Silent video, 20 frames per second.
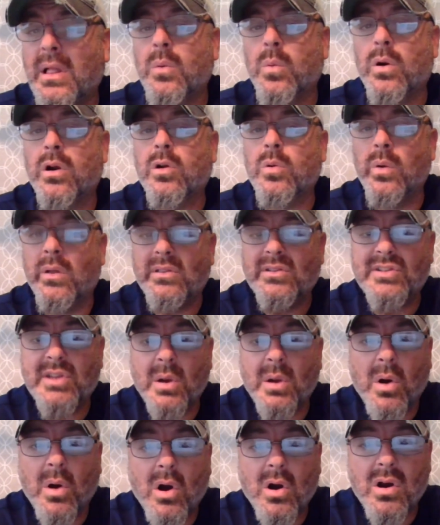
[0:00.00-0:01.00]
work with
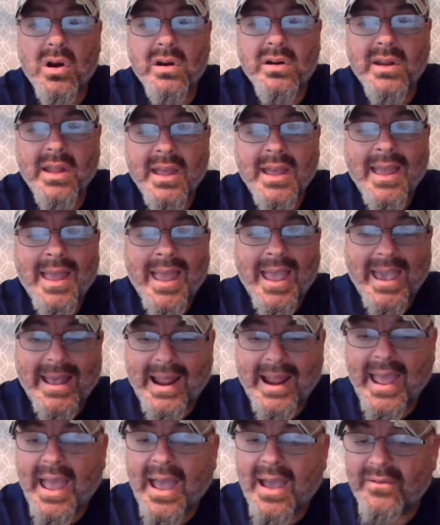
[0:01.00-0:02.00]
so hard, and
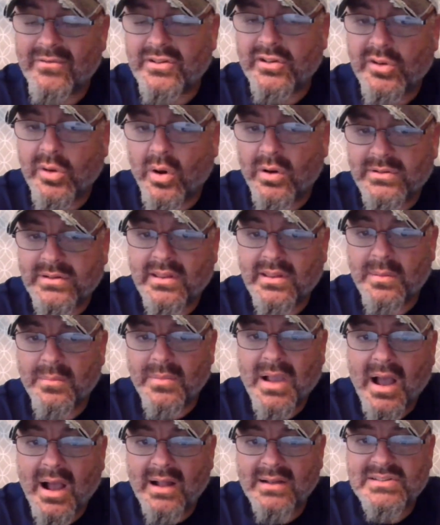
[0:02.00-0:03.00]
I have to talk to them
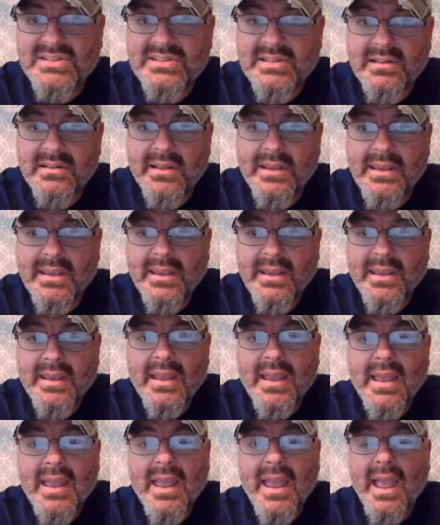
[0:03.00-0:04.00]
constantly.
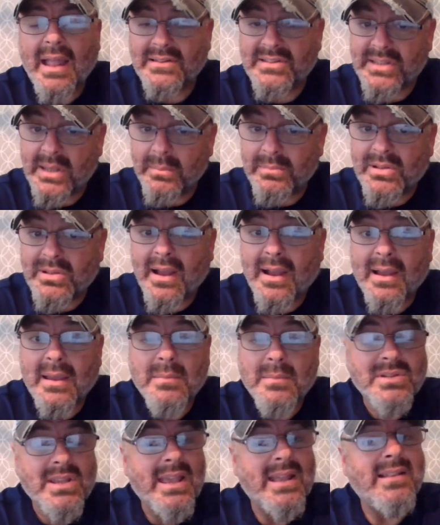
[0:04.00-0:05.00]
And
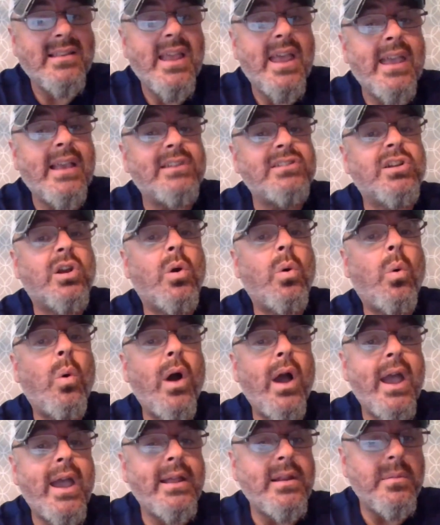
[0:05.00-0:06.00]
sometimes it takes
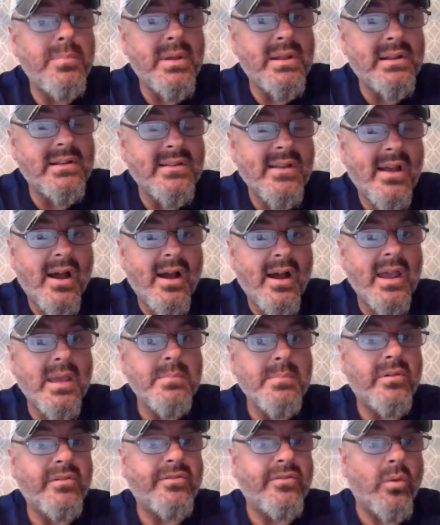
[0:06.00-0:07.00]
quite a bit of
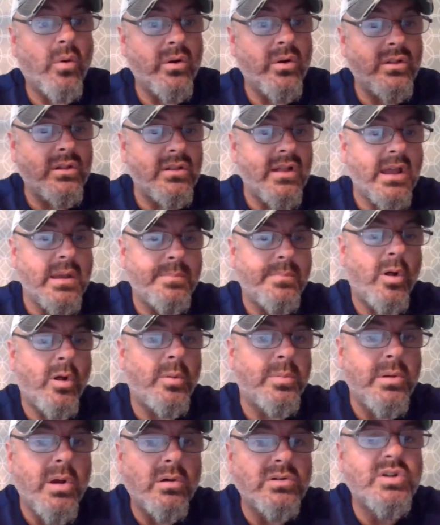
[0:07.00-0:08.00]
time before the light
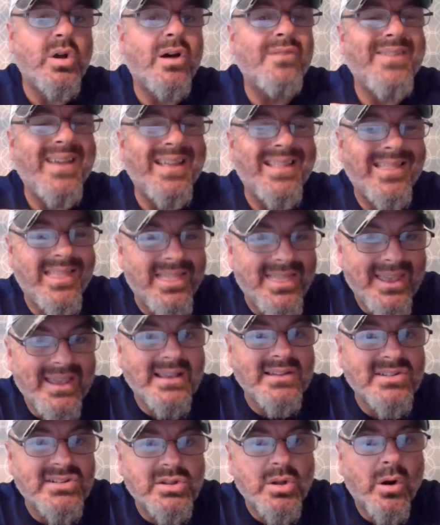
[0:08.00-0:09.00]
bulb goes off and
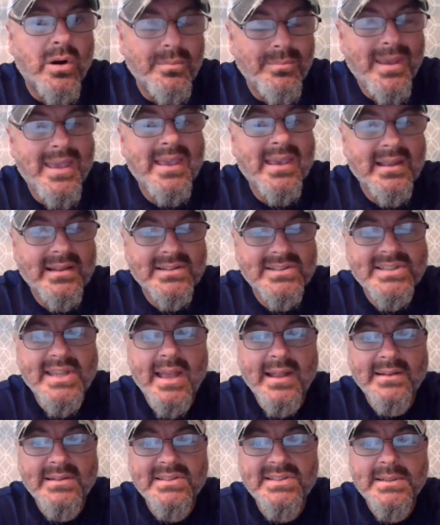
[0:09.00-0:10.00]
things start making
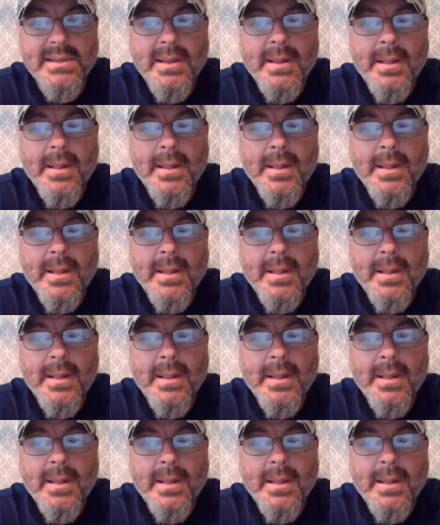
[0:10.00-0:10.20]
sense.